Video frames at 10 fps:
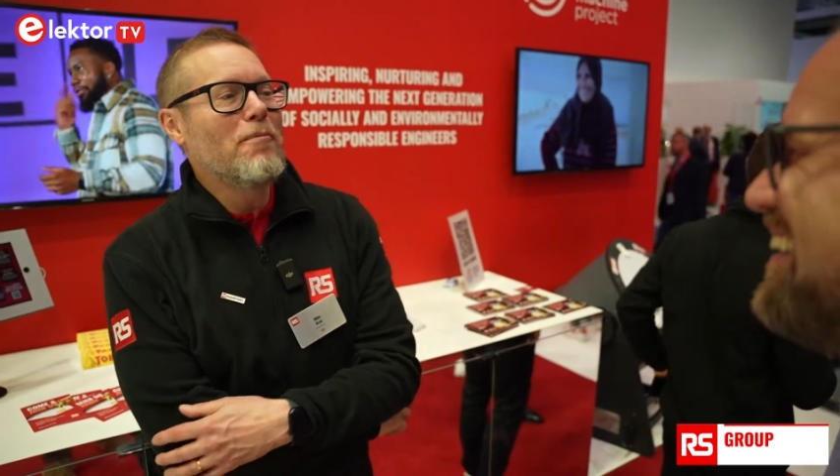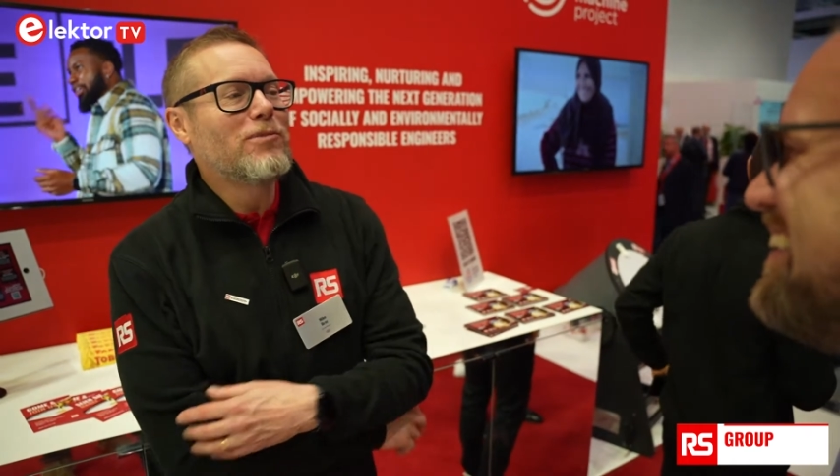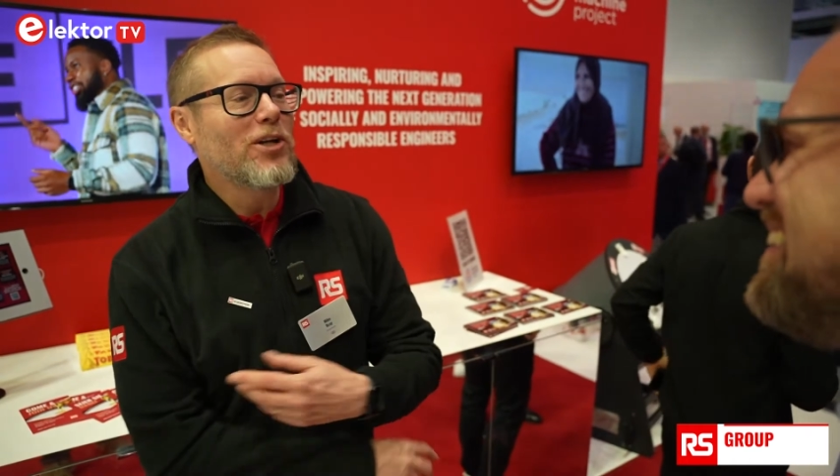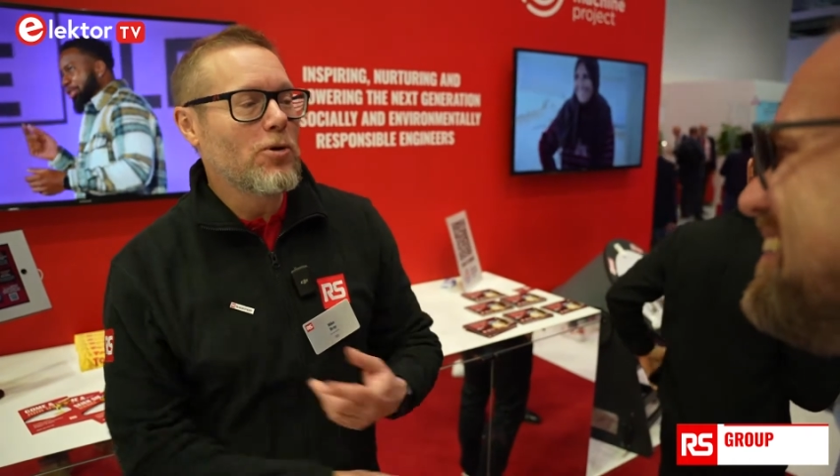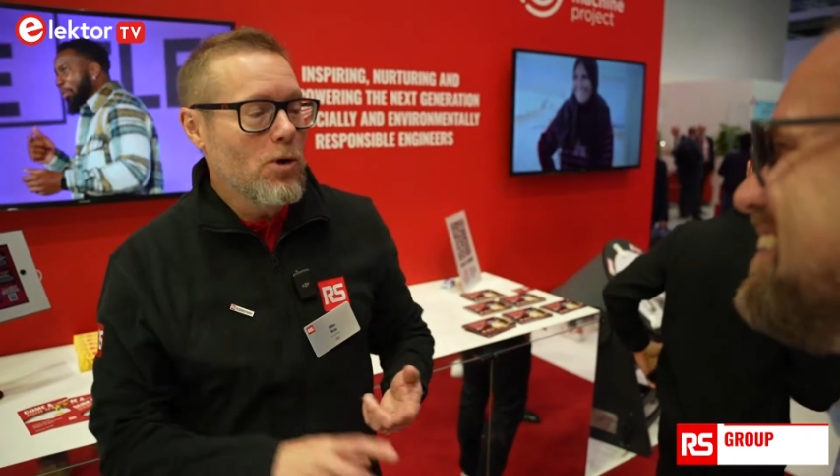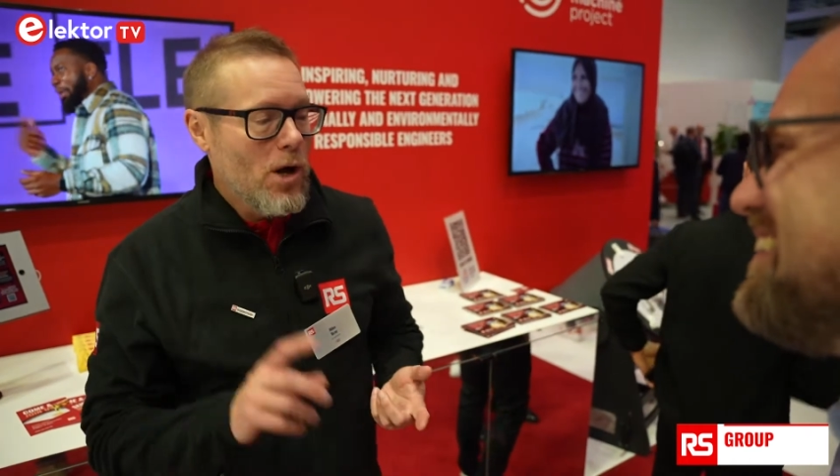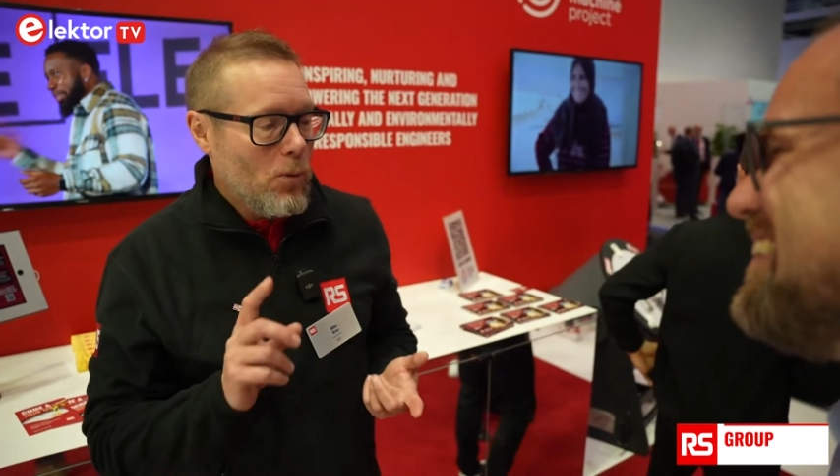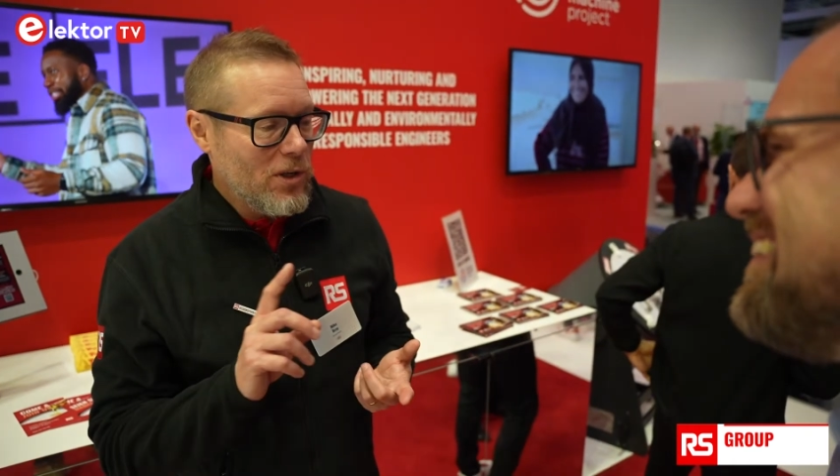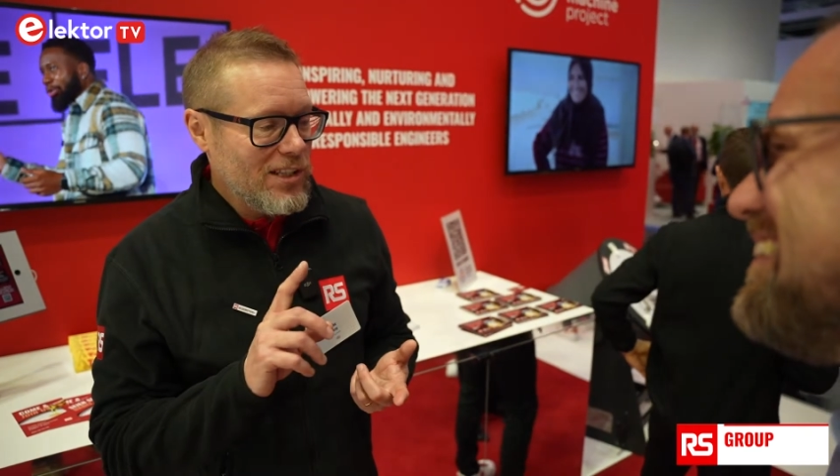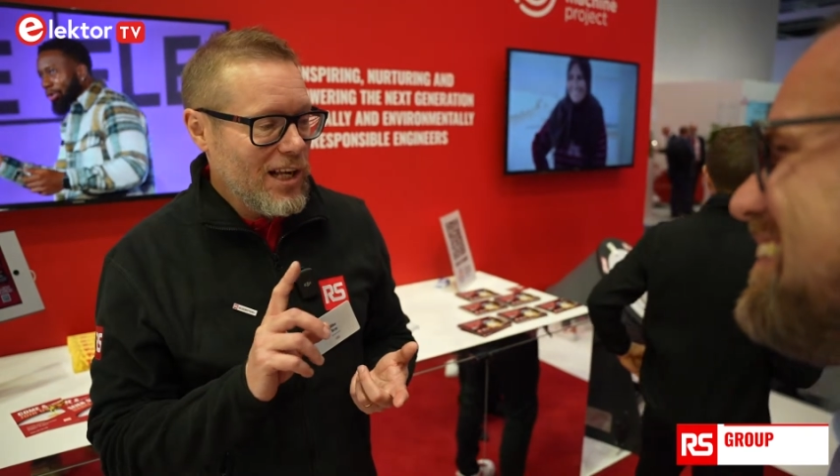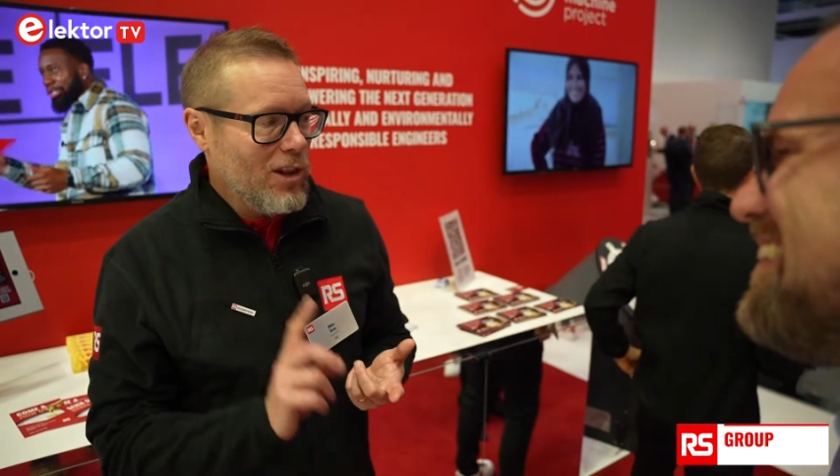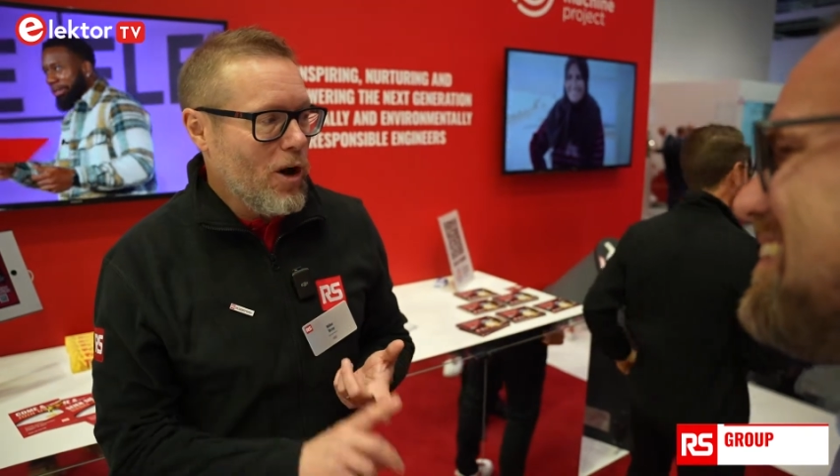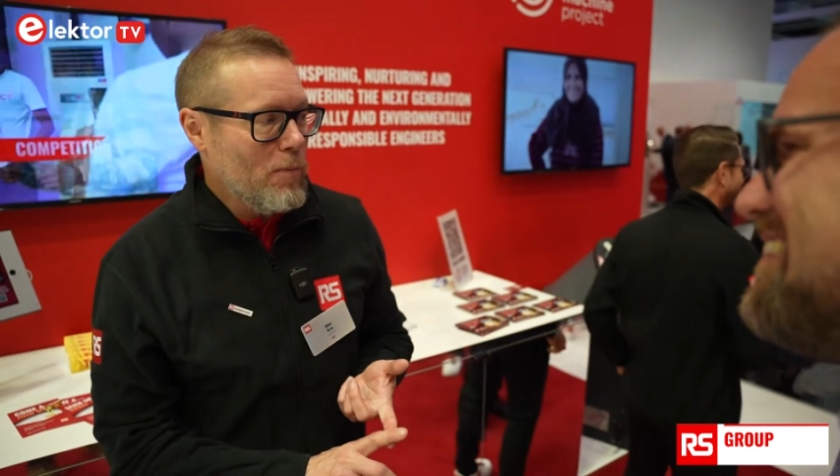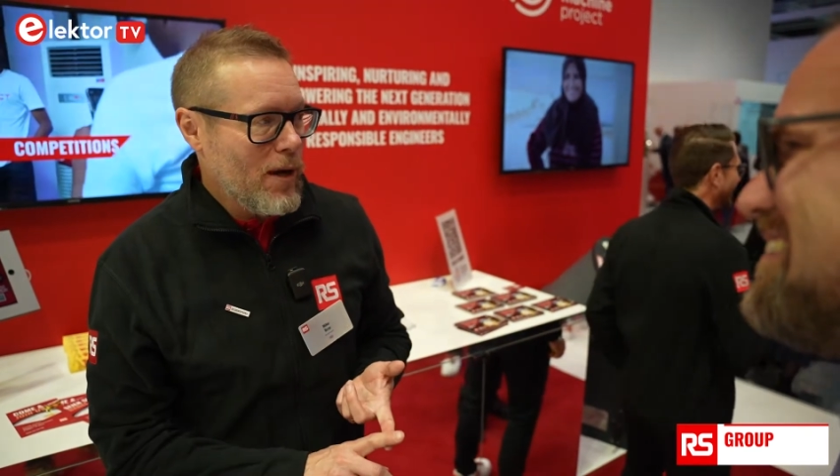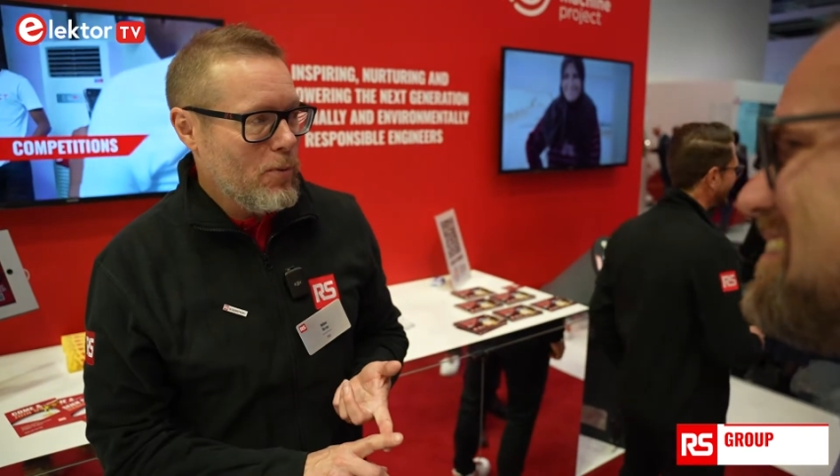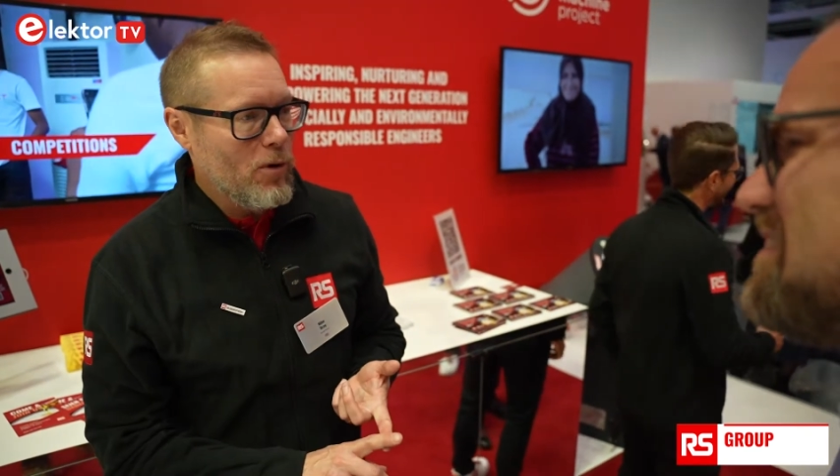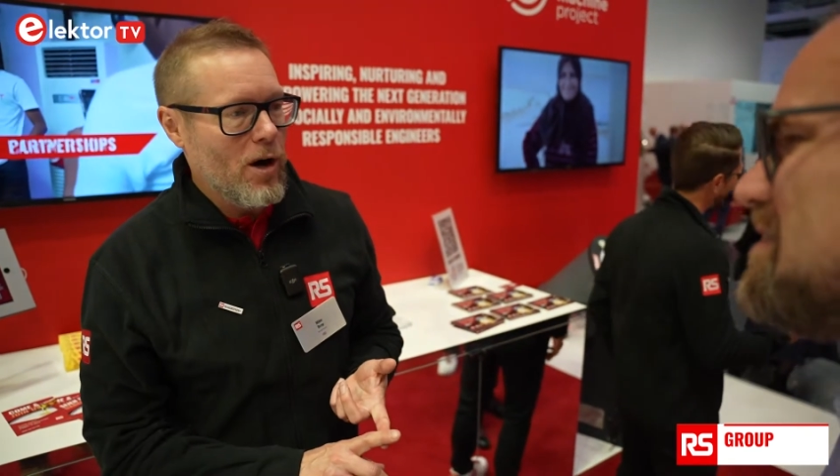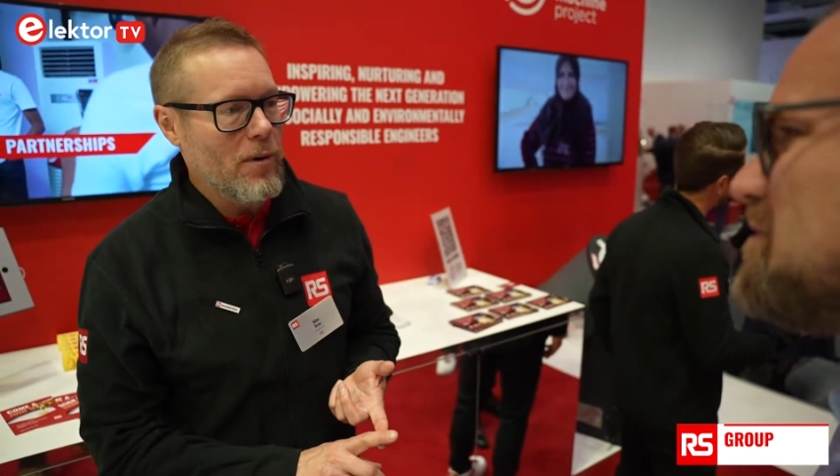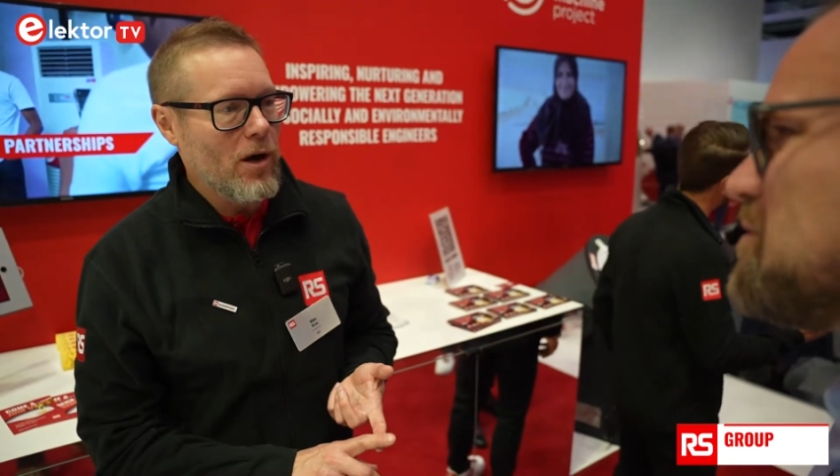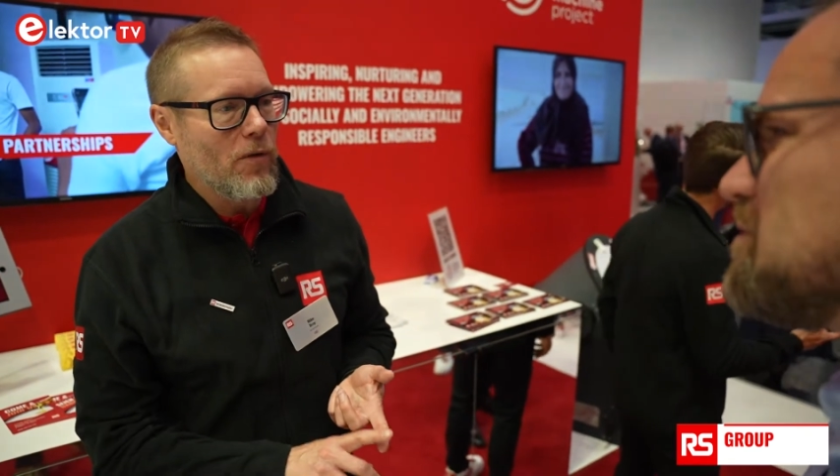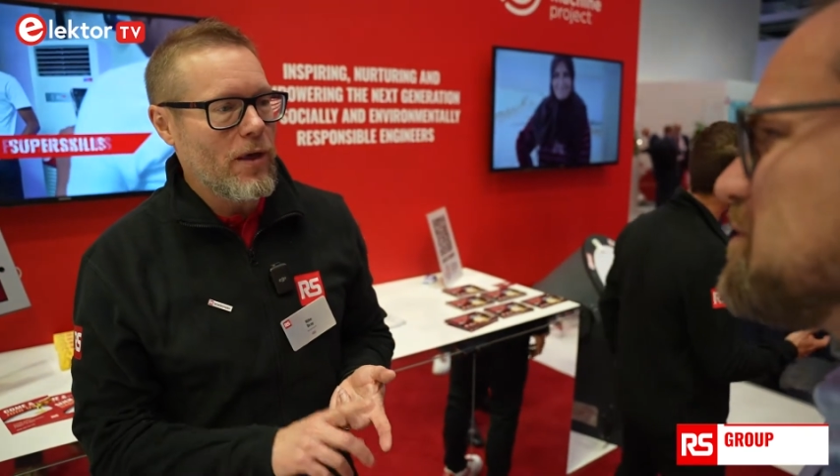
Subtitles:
So we see a lot of people coming on,